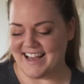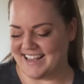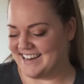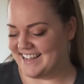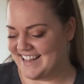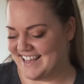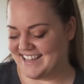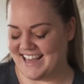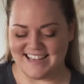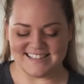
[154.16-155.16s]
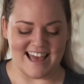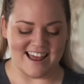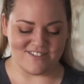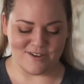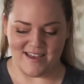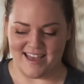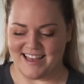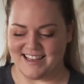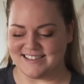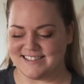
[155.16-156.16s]
I'm gonna take the cakes out of their
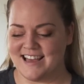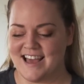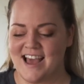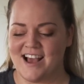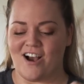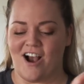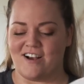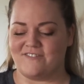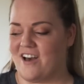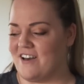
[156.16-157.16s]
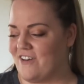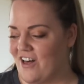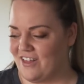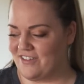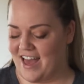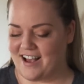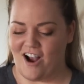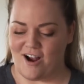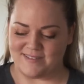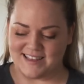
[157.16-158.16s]
pans, carve off all of that
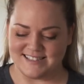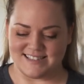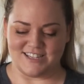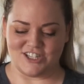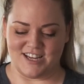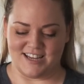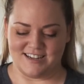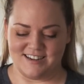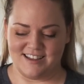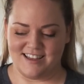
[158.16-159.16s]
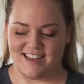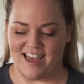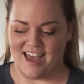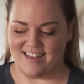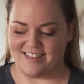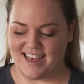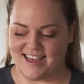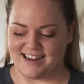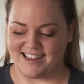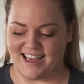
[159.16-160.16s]
caramelization, and
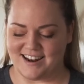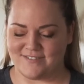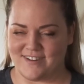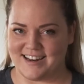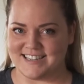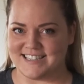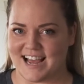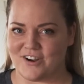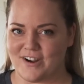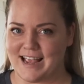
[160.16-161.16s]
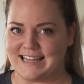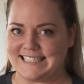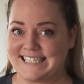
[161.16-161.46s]
then get it ready to decorate.